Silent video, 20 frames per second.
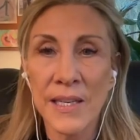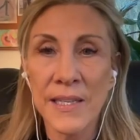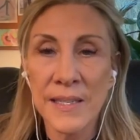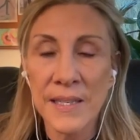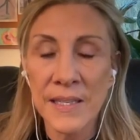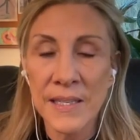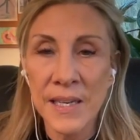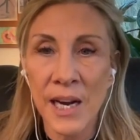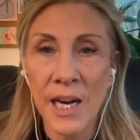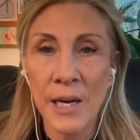is
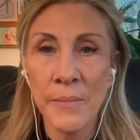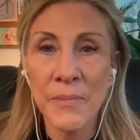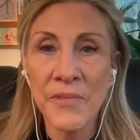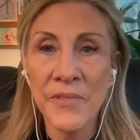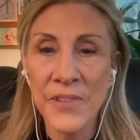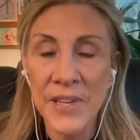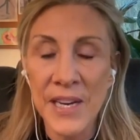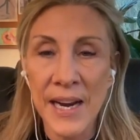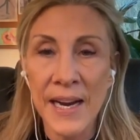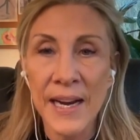the time
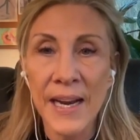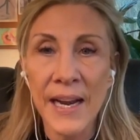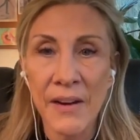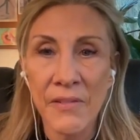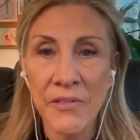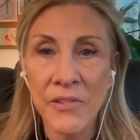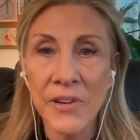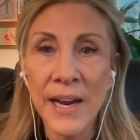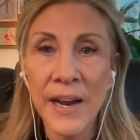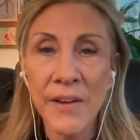of day
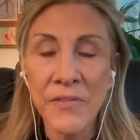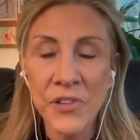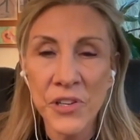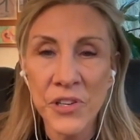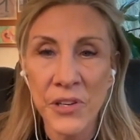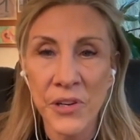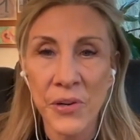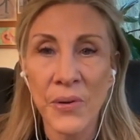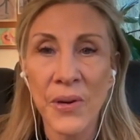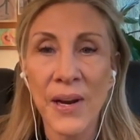every
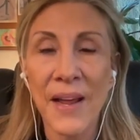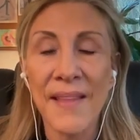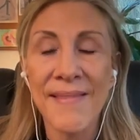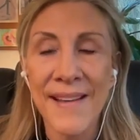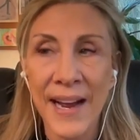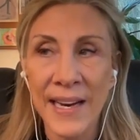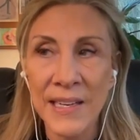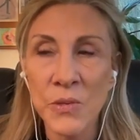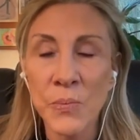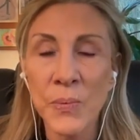afternoon.
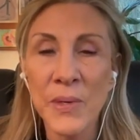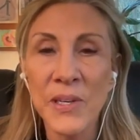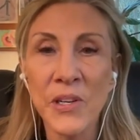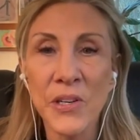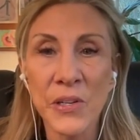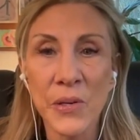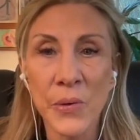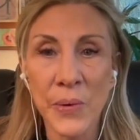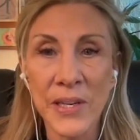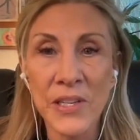That's when
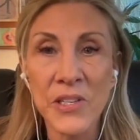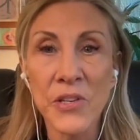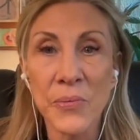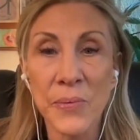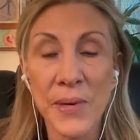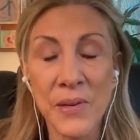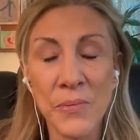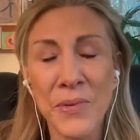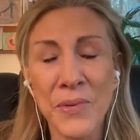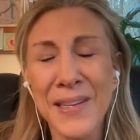you're going to
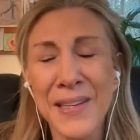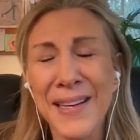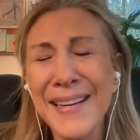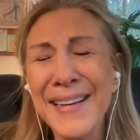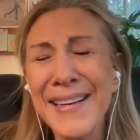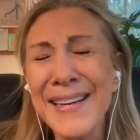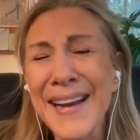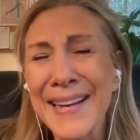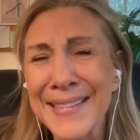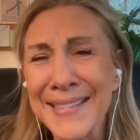read.
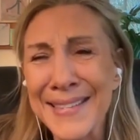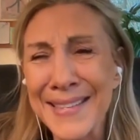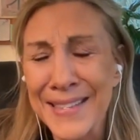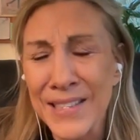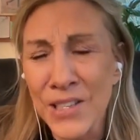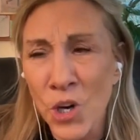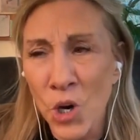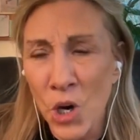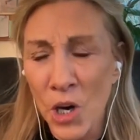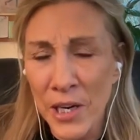Yes, it's
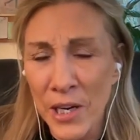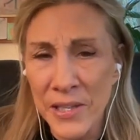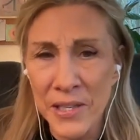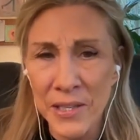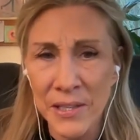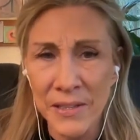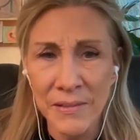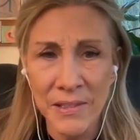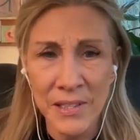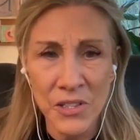hard
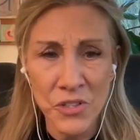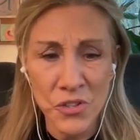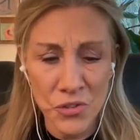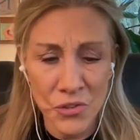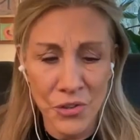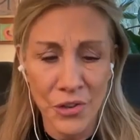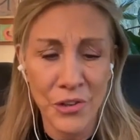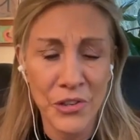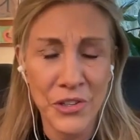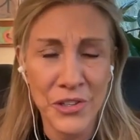to
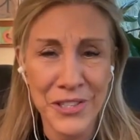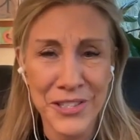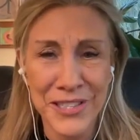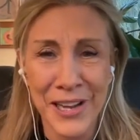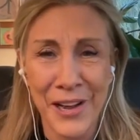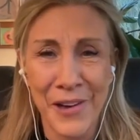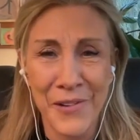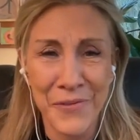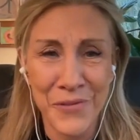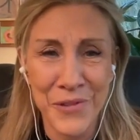control
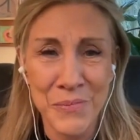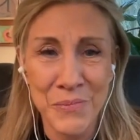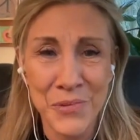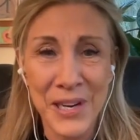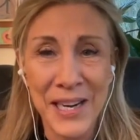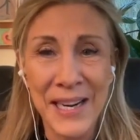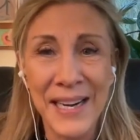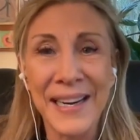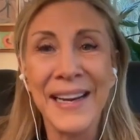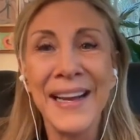yourself from
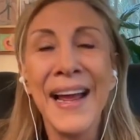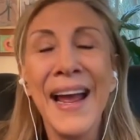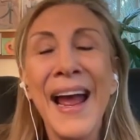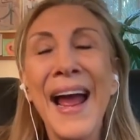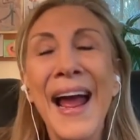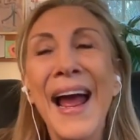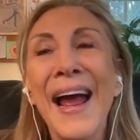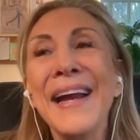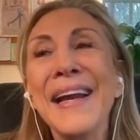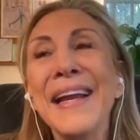reading.
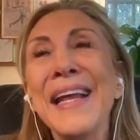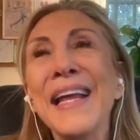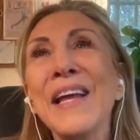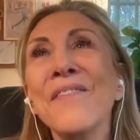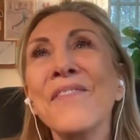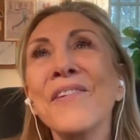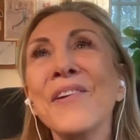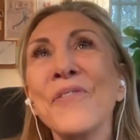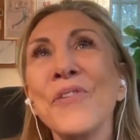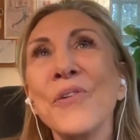And
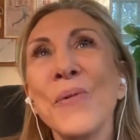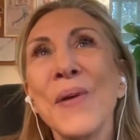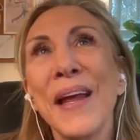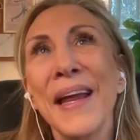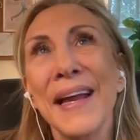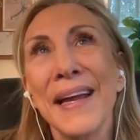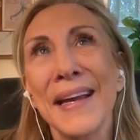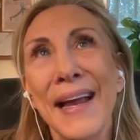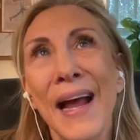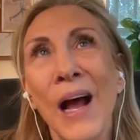even if you
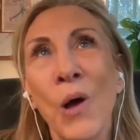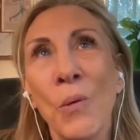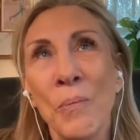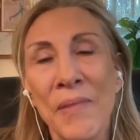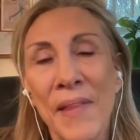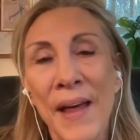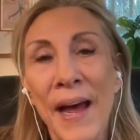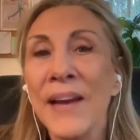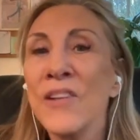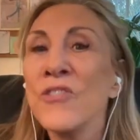can't help
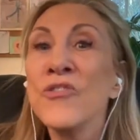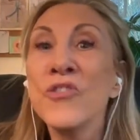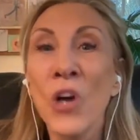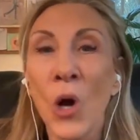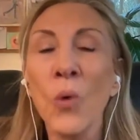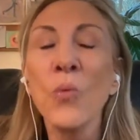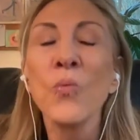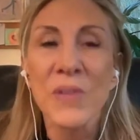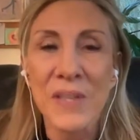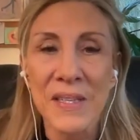that,
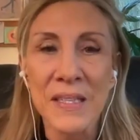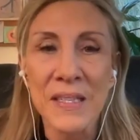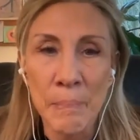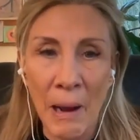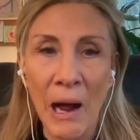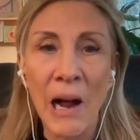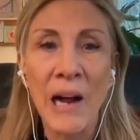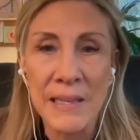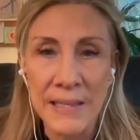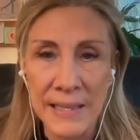don't
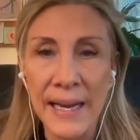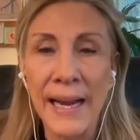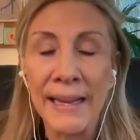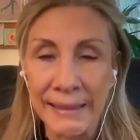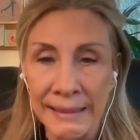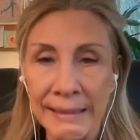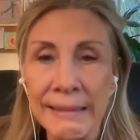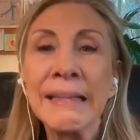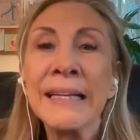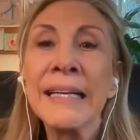respond
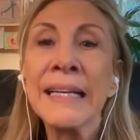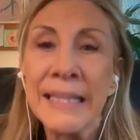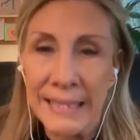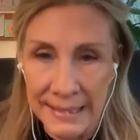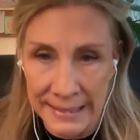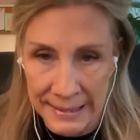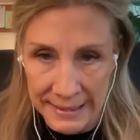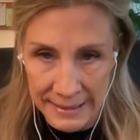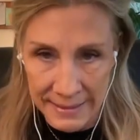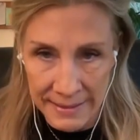at
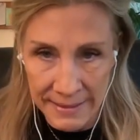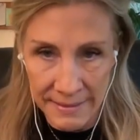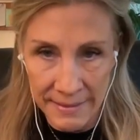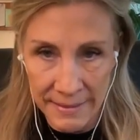least,